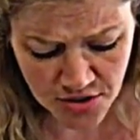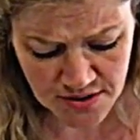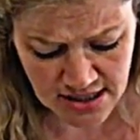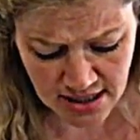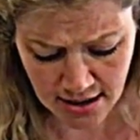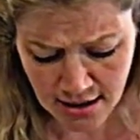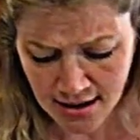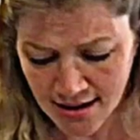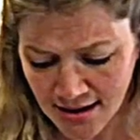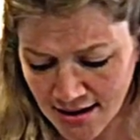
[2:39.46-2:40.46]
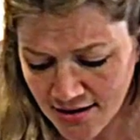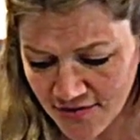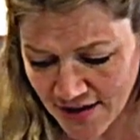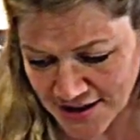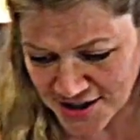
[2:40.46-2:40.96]
using
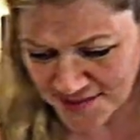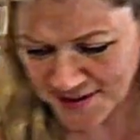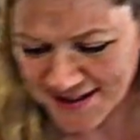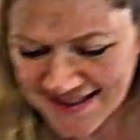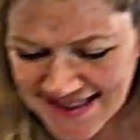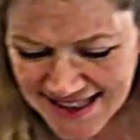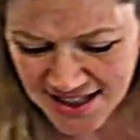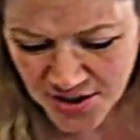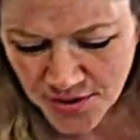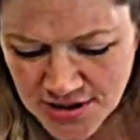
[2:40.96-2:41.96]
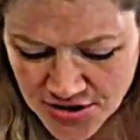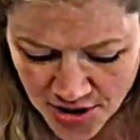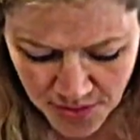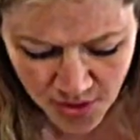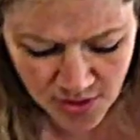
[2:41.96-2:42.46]
vegetables in your
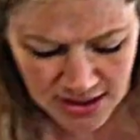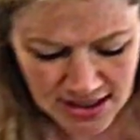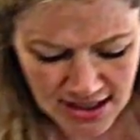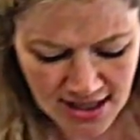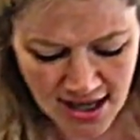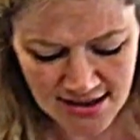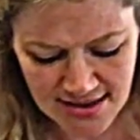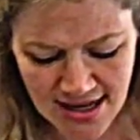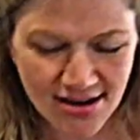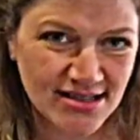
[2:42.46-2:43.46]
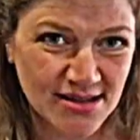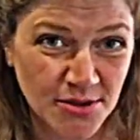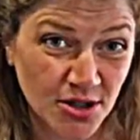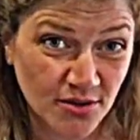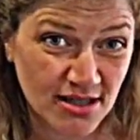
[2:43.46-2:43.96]
Stromboli. It cuts down on some
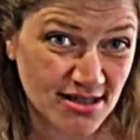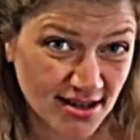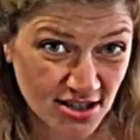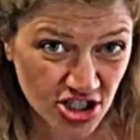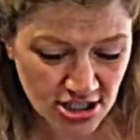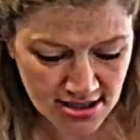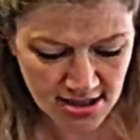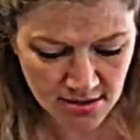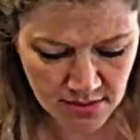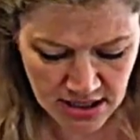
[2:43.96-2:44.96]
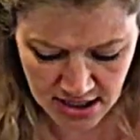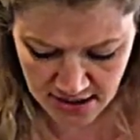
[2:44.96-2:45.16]
of the grease that the cheese and the meat